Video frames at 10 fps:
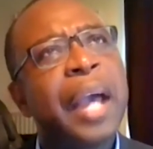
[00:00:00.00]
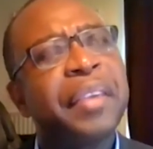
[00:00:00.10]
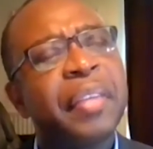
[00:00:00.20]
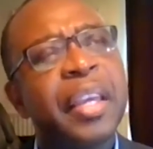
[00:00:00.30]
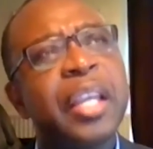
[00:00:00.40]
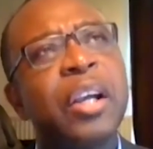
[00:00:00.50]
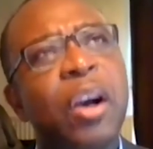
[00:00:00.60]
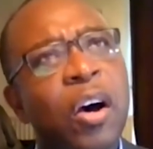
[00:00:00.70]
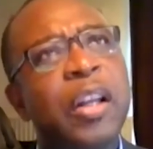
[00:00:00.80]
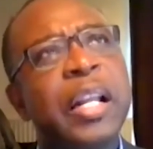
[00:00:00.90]
think
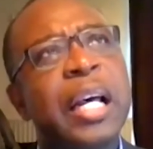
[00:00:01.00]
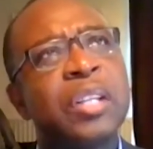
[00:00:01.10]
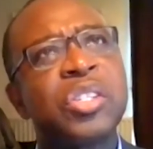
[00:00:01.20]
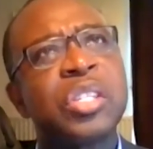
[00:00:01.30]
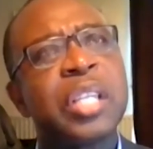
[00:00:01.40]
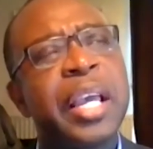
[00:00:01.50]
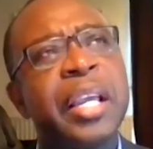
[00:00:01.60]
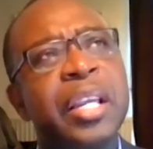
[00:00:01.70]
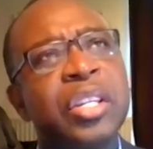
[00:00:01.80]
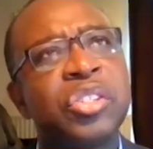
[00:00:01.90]
all I'll say
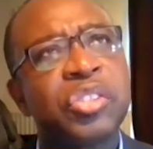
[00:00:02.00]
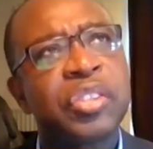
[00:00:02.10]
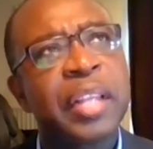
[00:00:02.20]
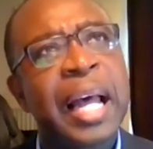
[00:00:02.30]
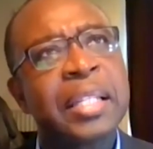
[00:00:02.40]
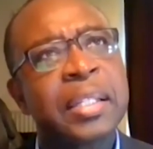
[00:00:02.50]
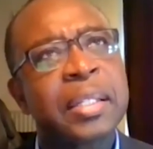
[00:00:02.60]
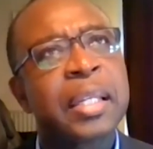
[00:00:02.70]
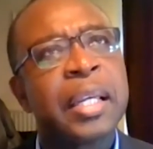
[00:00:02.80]
is that